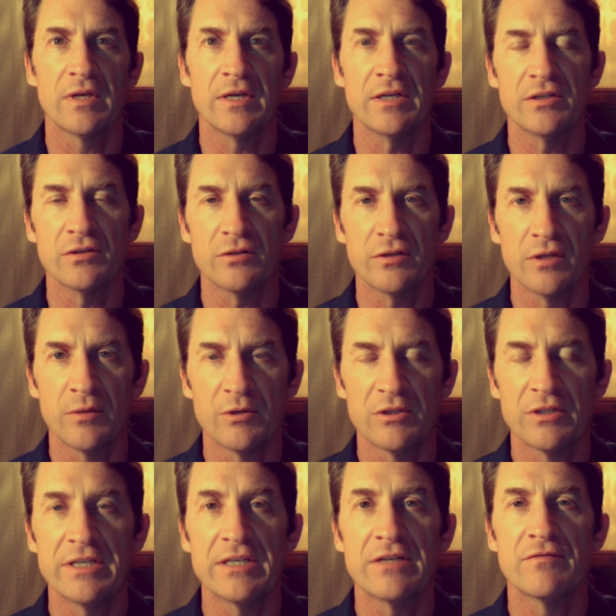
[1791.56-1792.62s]
and
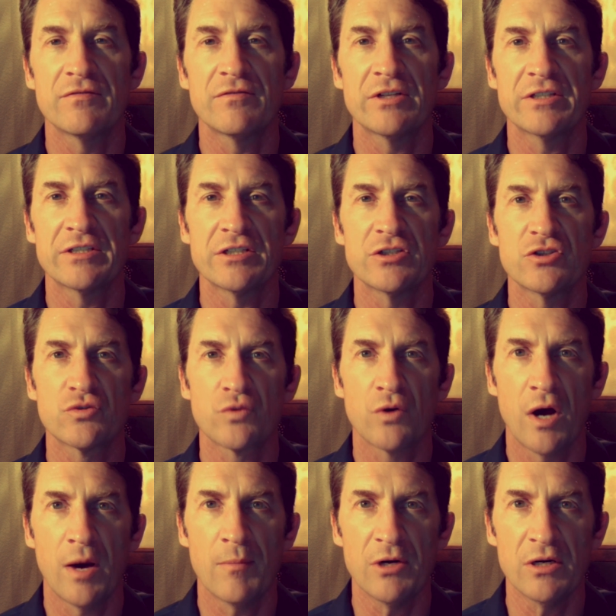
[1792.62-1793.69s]
deliberately inflicting
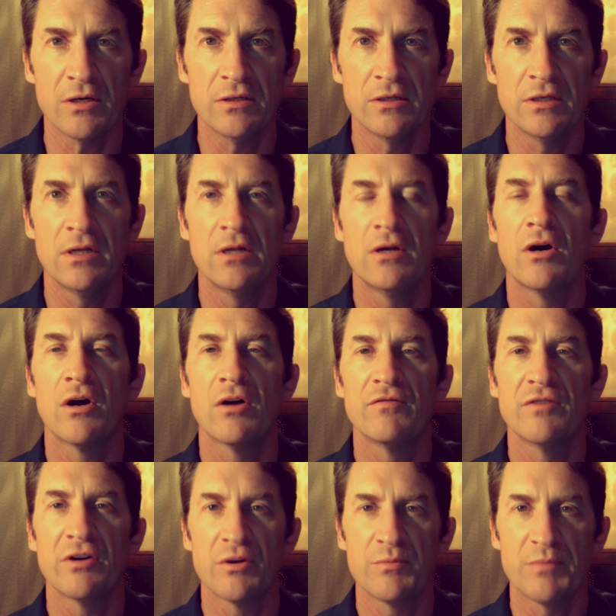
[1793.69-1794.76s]
trauma are
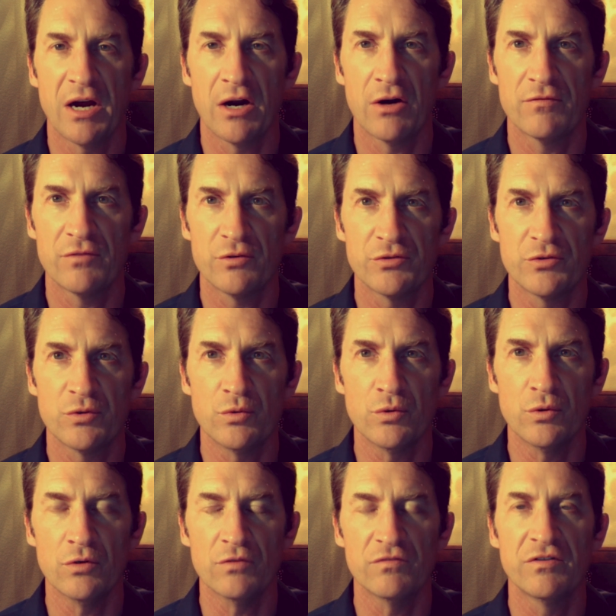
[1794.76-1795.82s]
very powerful
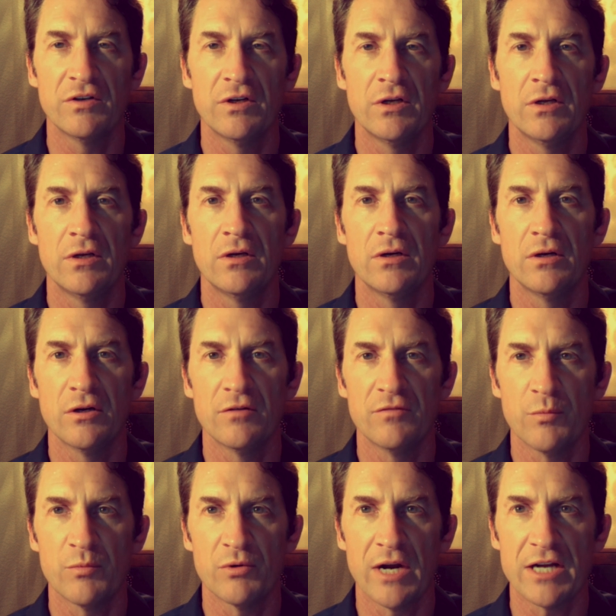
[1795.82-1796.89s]
tools of
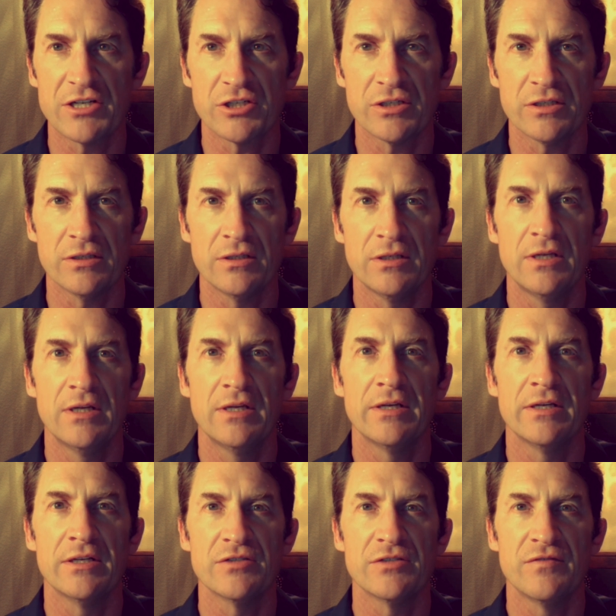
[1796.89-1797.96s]
oppression.
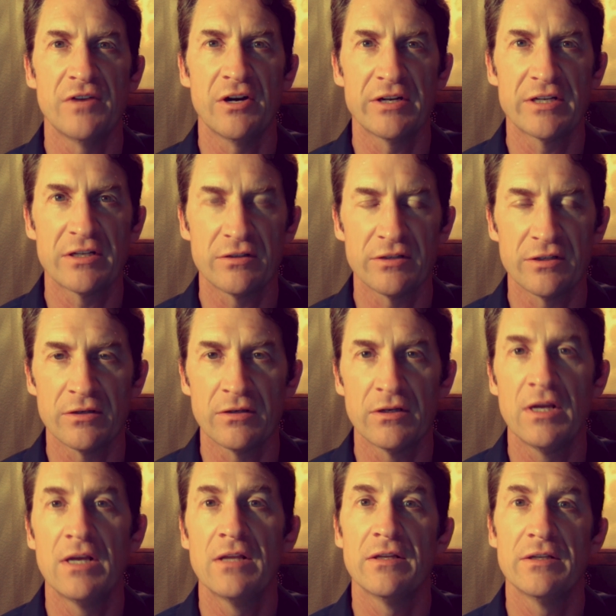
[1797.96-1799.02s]
And it's very clear
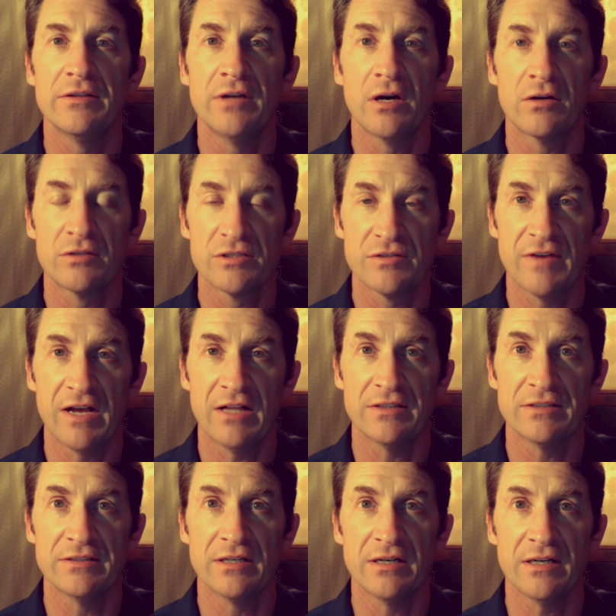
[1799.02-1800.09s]
that Douglas
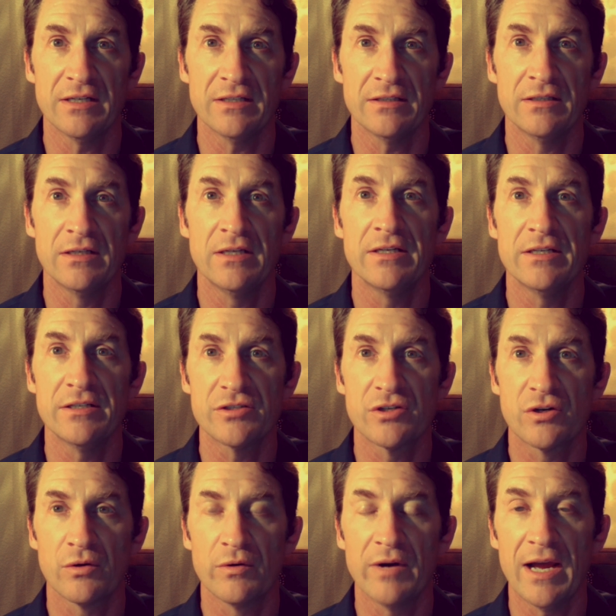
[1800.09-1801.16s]
Valentine is
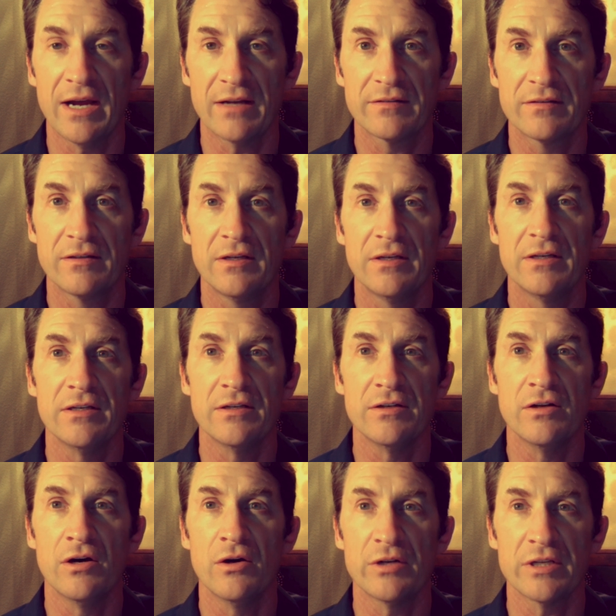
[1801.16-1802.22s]
correct
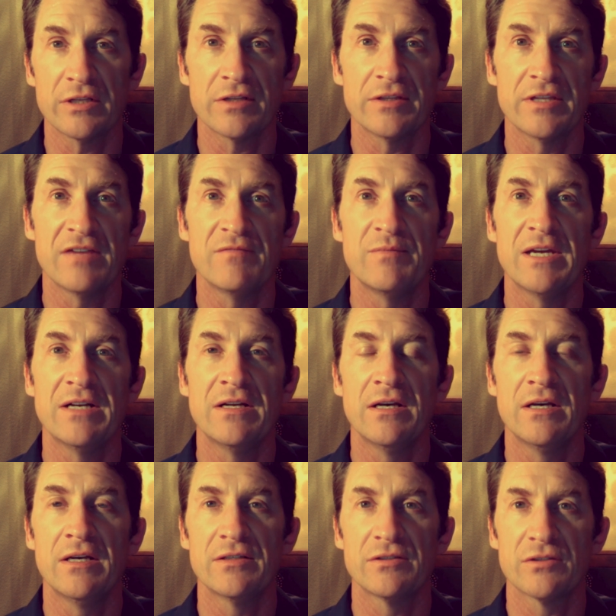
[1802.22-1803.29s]
in noting that they've been
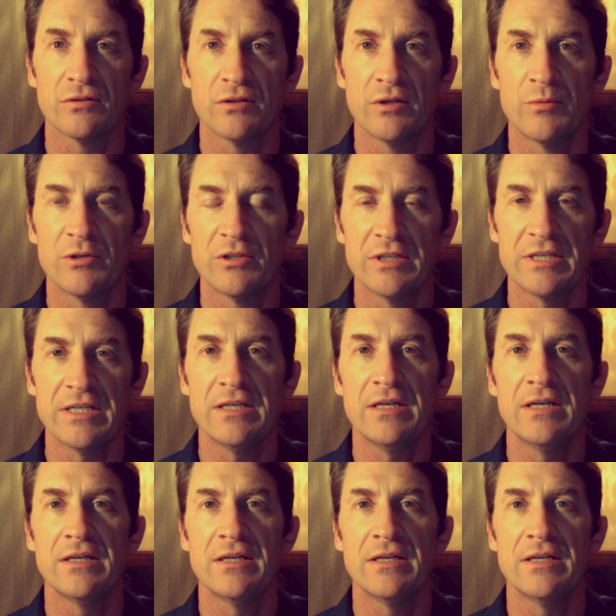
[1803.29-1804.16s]
deliberately